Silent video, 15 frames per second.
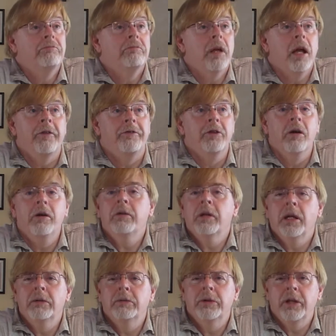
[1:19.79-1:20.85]
If not,
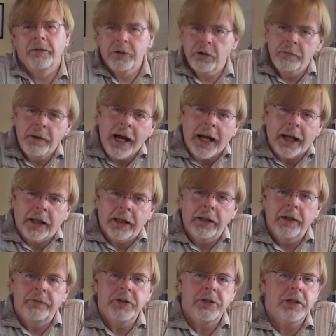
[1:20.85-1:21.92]
then you have to go back and you
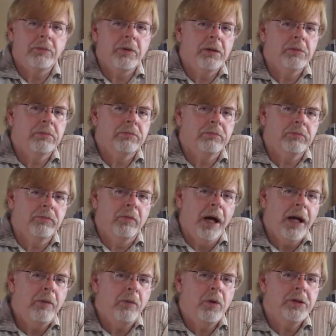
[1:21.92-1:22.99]
have to say, well,
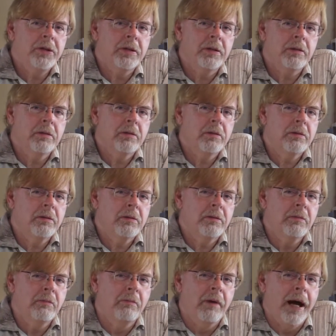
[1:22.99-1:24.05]
why wasn't
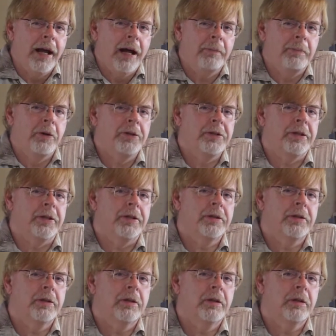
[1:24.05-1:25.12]
my
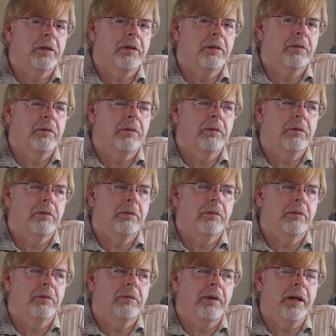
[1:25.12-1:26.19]
hypothesis,
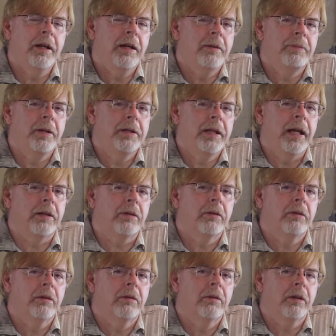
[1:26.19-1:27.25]
why didn't it predict
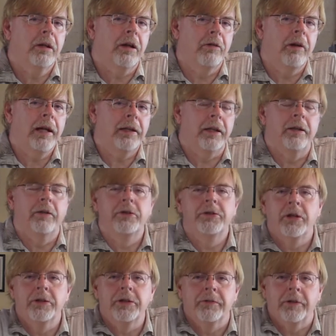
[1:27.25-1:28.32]
correctly the
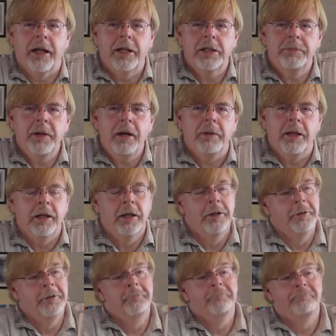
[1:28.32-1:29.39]
results of that experiment?
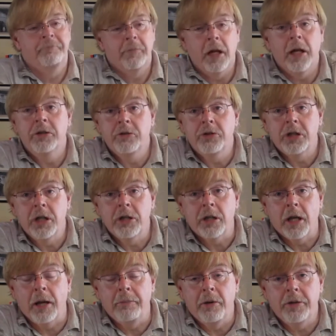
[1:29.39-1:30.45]
And you'll change the
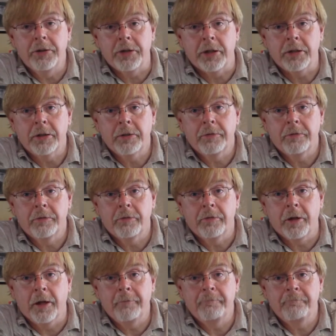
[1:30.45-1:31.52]
hypothesis,
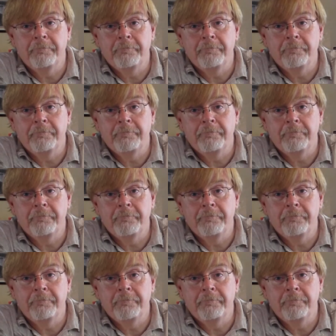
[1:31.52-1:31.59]
right?